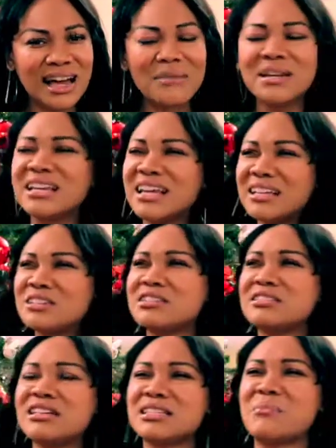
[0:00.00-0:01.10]
it, it
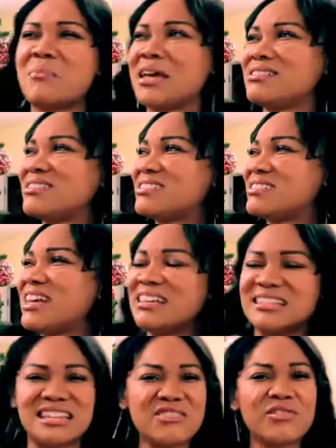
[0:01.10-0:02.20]
just doesn't make
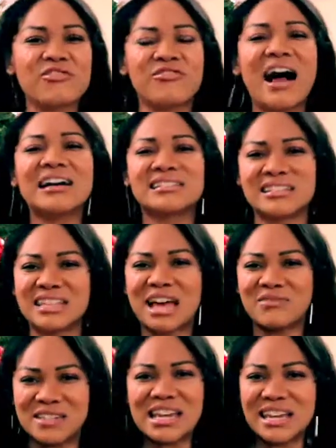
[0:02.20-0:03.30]
sense. Even foxes
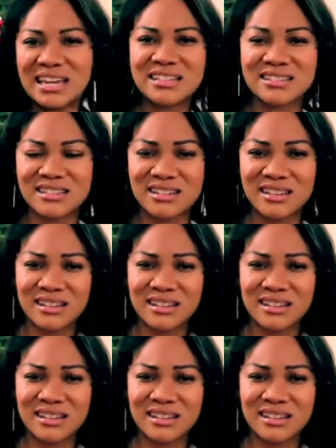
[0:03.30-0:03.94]
have dens.